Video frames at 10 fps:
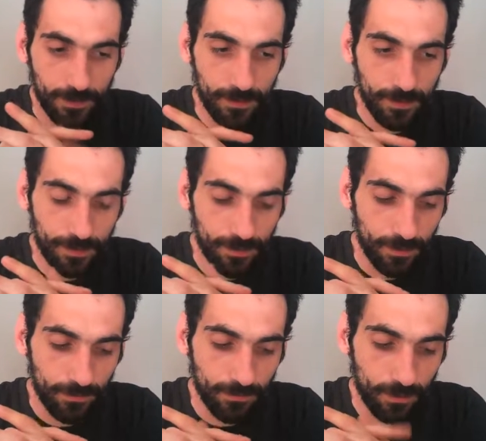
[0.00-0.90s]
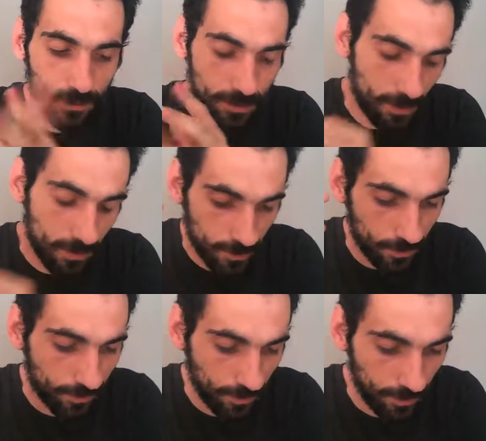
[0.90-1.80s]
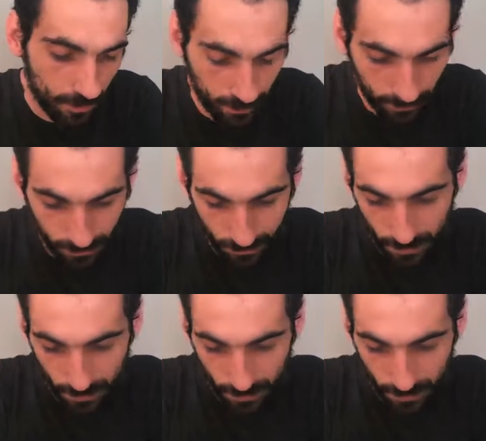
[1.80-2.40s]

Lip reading: Also a thing on,